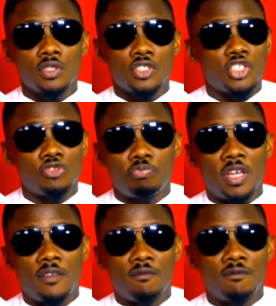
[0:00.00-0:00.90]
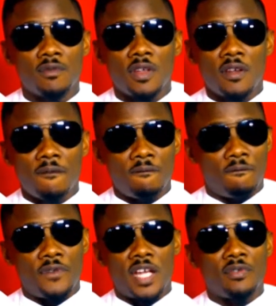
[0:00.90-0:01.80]
She's been
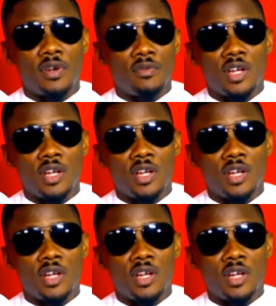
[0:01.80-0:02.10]
very, very,